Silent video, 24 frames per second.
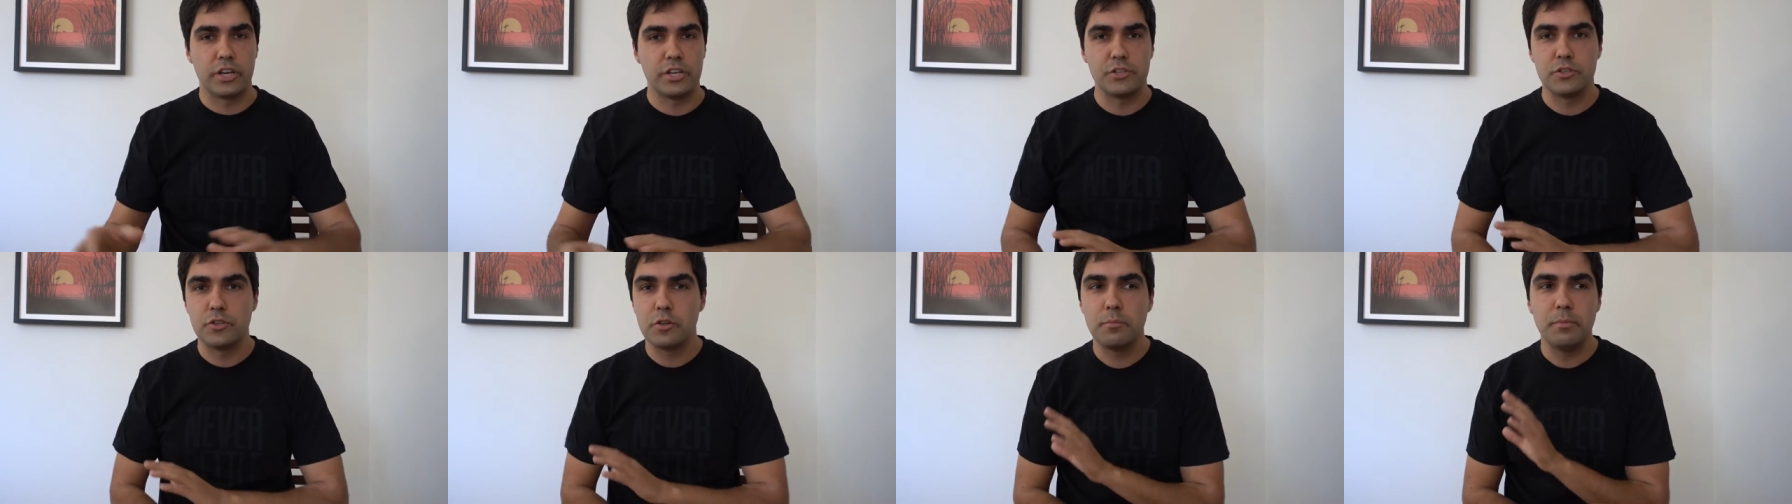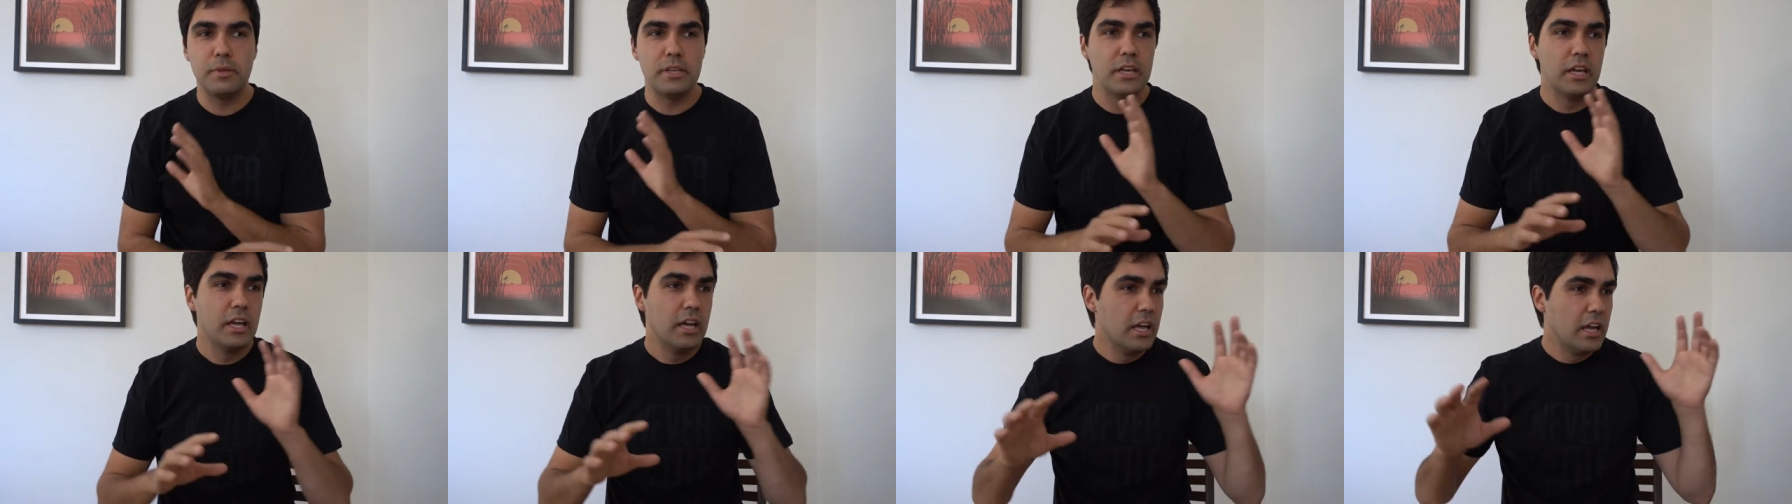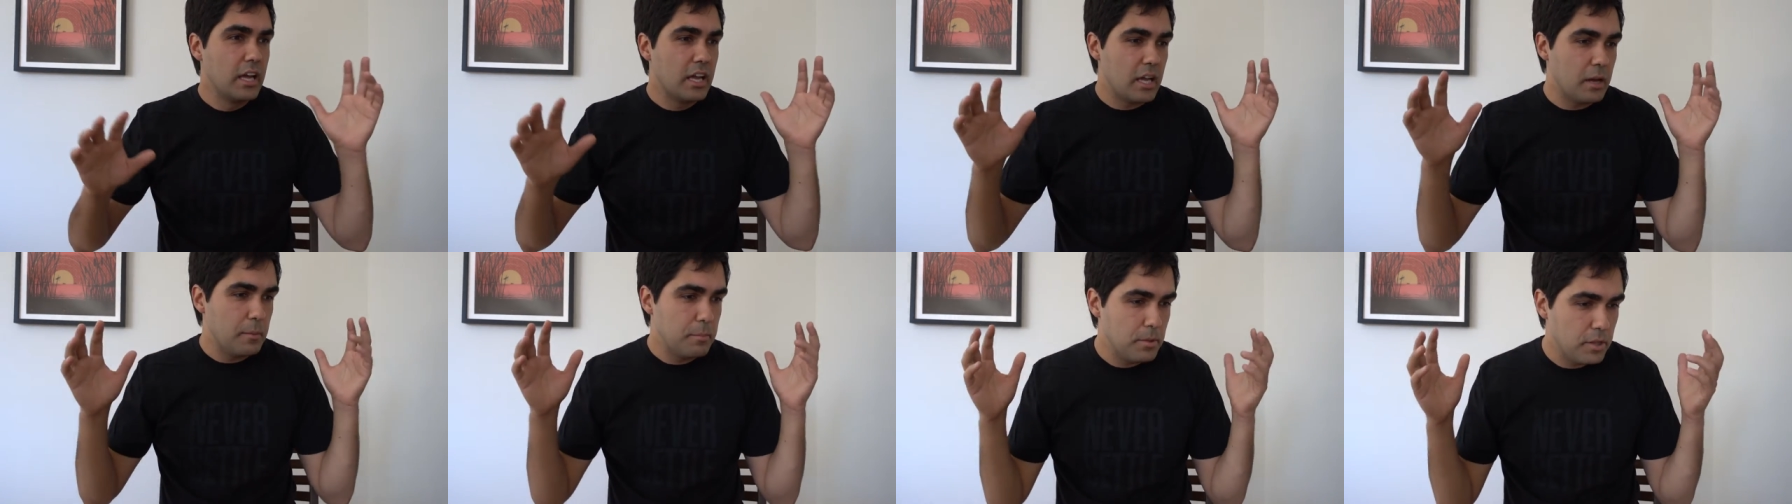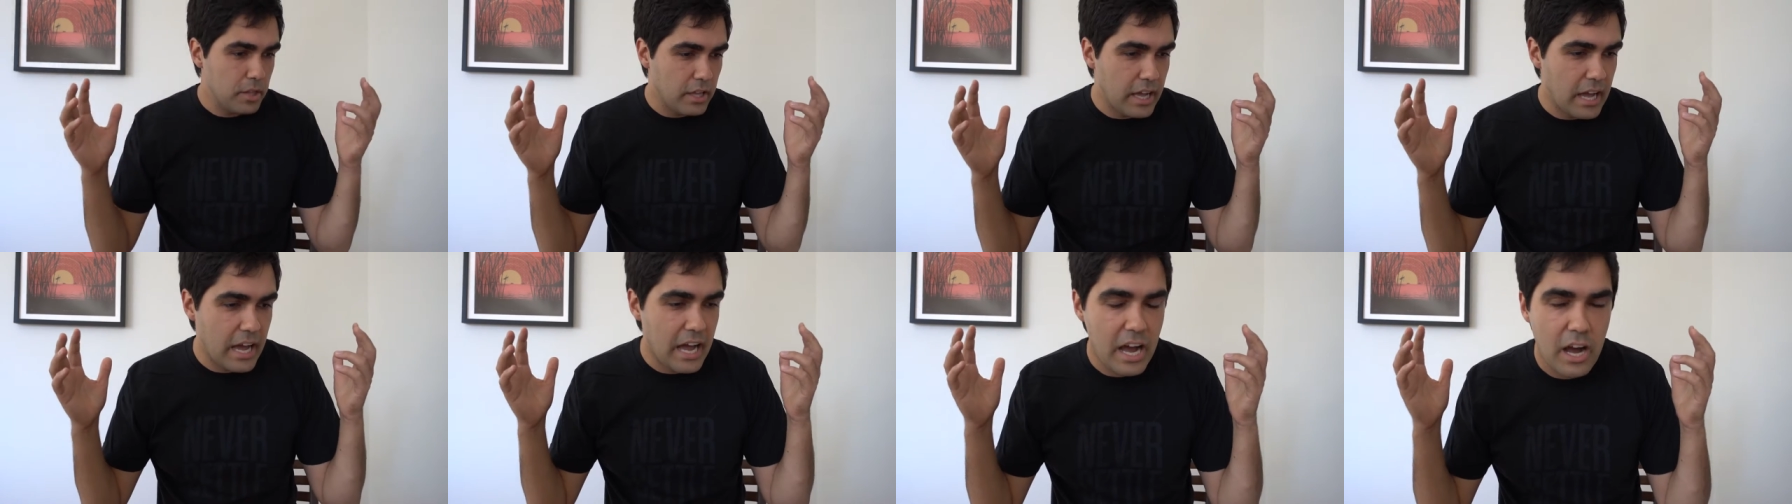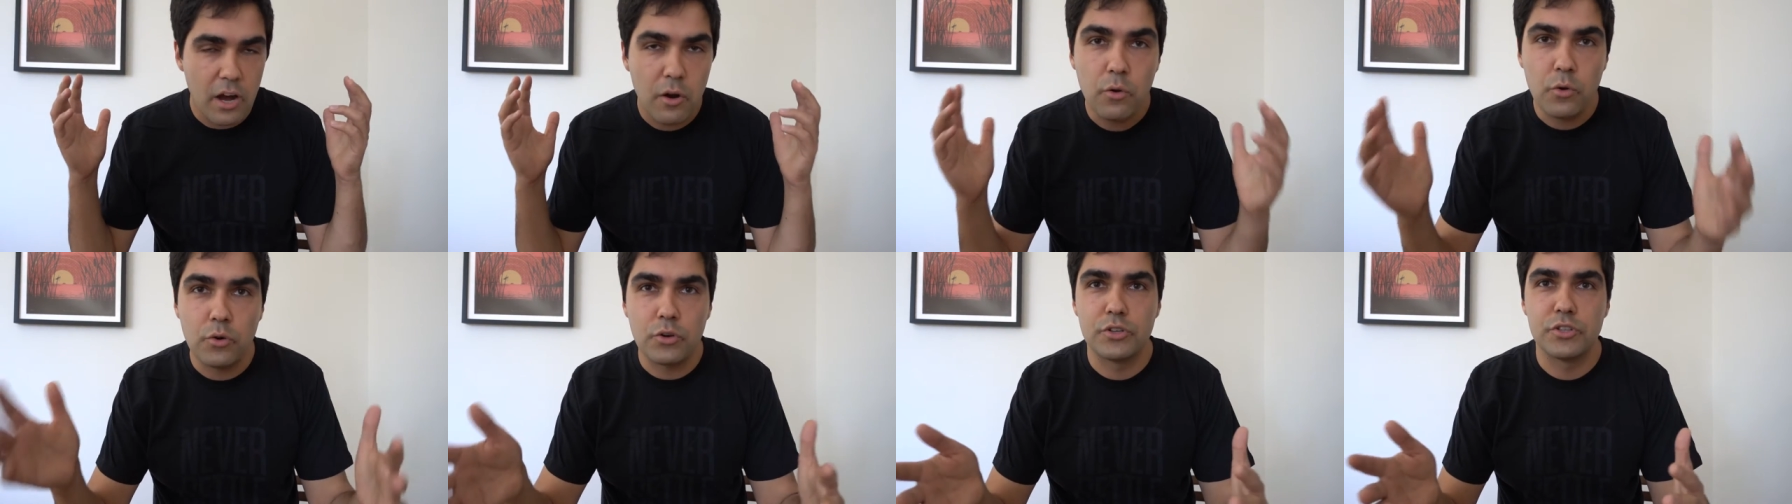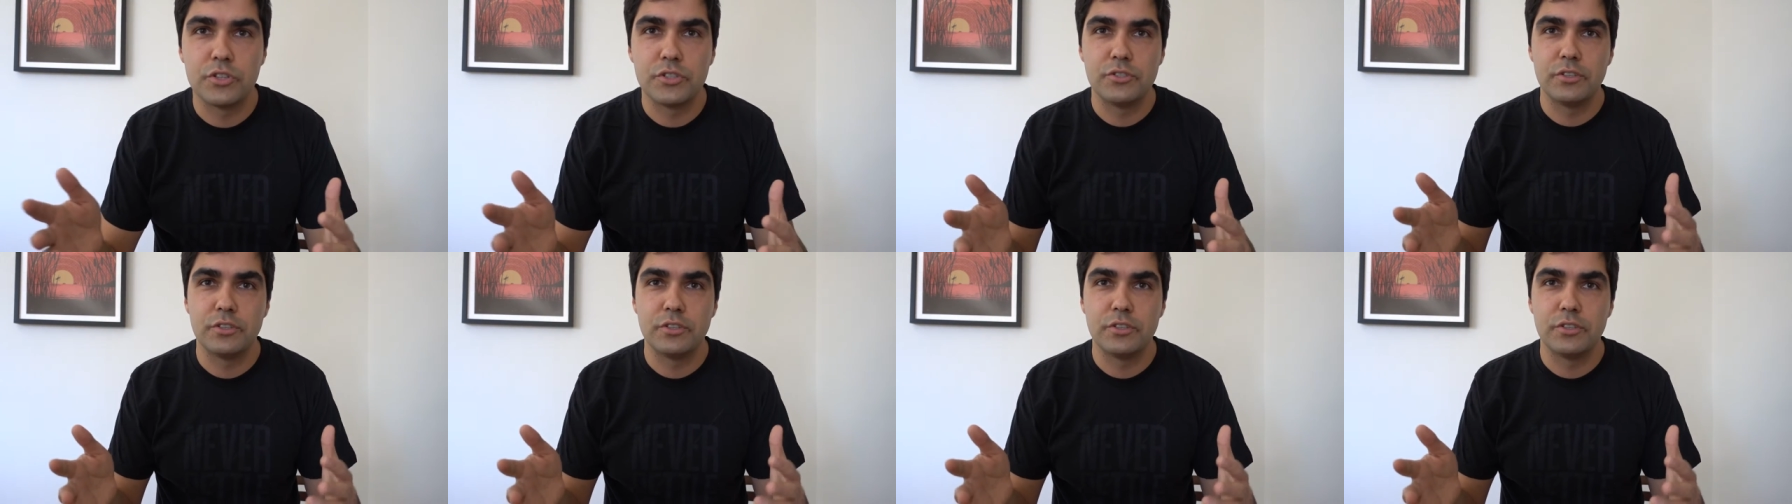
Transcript: It took me a couple hours